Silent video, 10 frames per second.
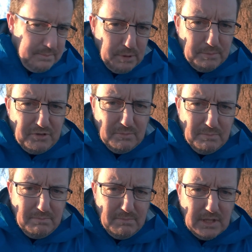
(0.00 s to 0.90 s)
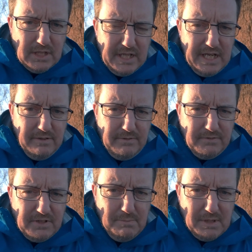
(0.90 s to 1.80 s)
popped on my
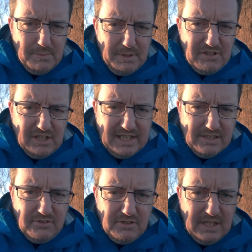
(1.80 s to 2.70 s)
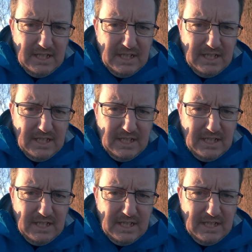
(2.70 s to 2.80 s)
15mm lens,